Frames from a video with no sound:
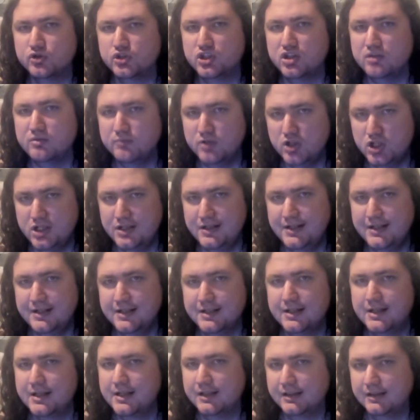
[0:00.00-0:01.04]
Community.
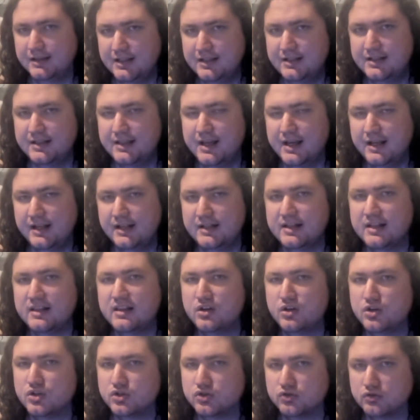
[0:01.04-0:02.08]
Link to that is in the
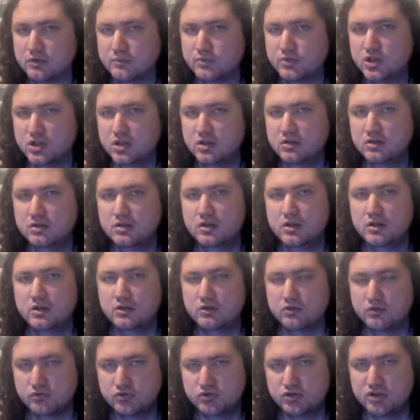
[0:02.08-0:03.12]
description.
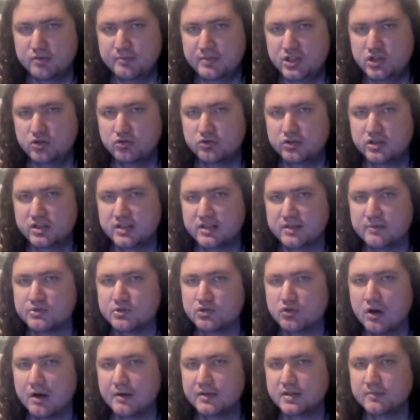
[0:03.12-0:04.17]
Also be sure to
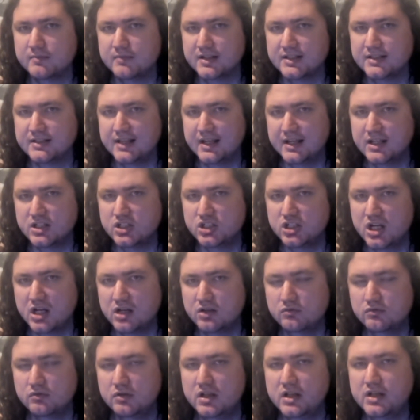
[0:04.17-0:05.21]
subscribe to my second
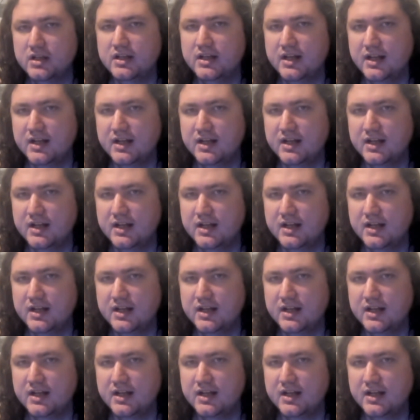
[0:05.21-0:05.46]
channel. It